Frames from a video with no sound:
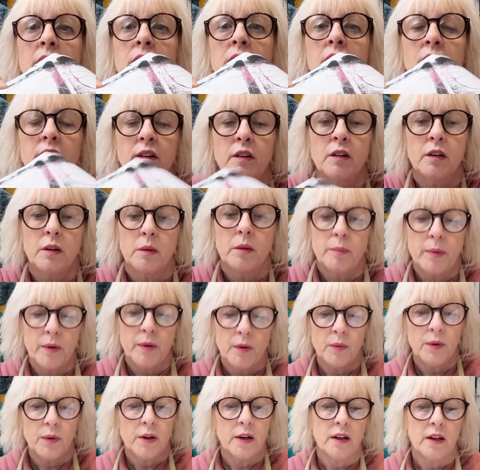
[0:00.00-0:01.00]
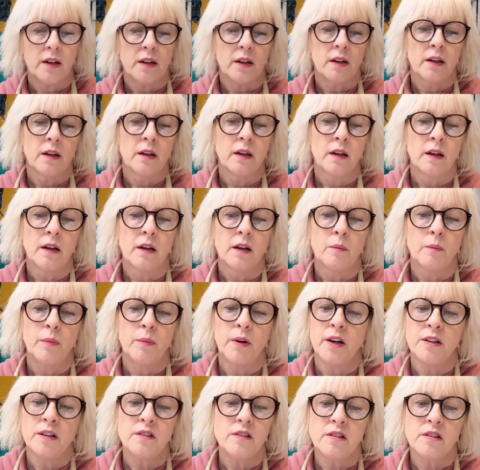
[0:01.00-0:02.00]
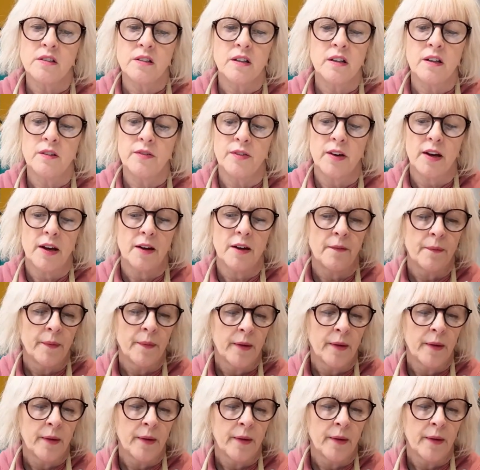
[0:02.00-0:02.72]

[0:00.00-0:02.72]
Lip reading: I got it a bit wet. But I just love it.